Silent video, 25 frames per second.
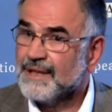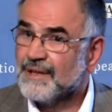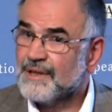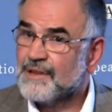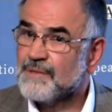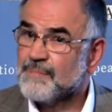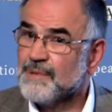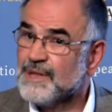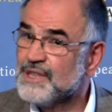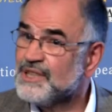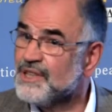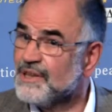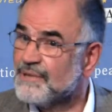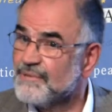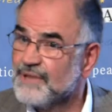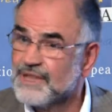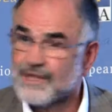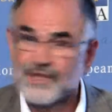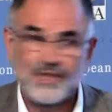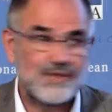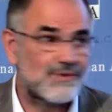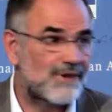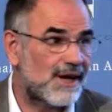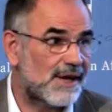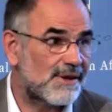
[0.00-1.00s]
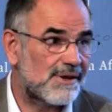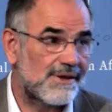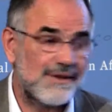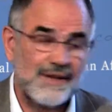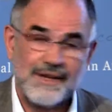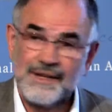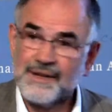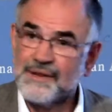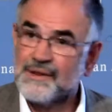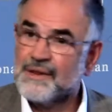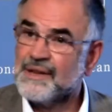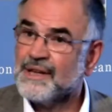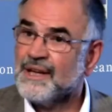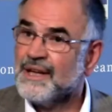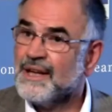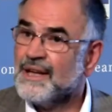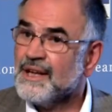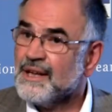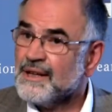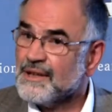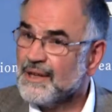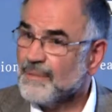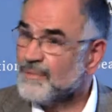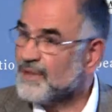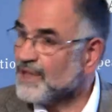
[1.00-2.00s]
species-rich grasslands,
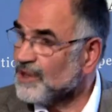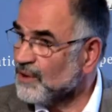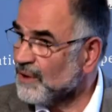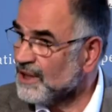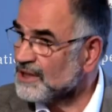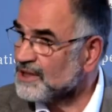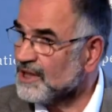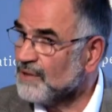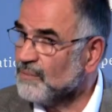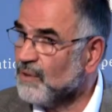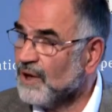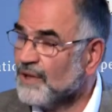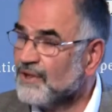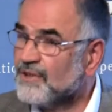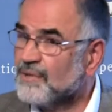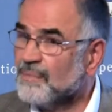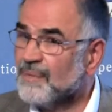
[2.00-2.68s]
something you actually want